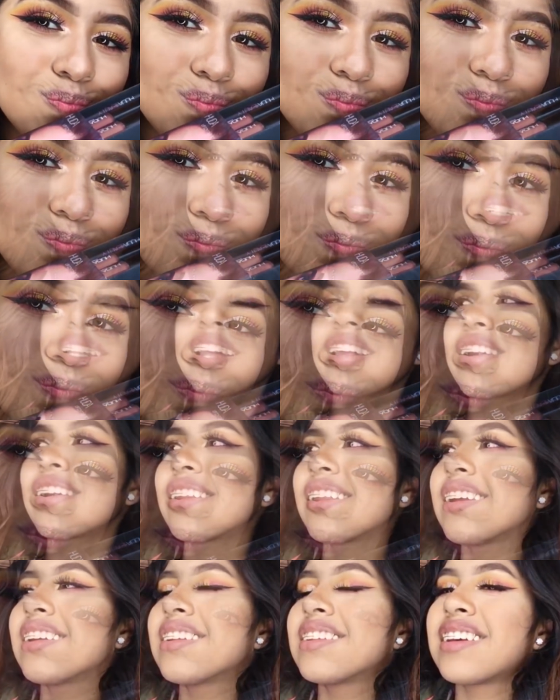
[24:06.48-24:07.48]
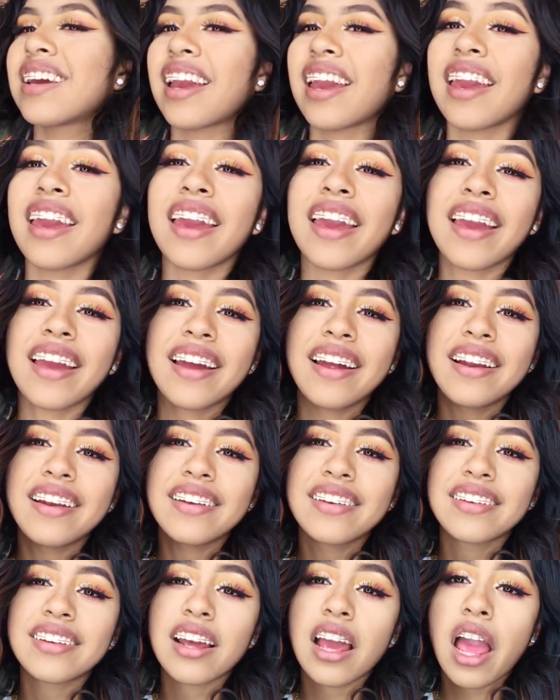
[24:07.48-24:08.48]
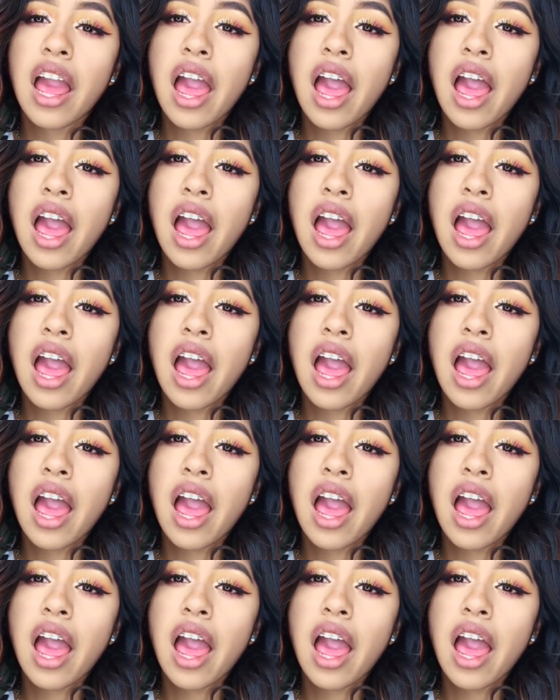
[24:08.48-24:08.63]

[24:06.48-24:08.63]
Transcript: this is later in the day, and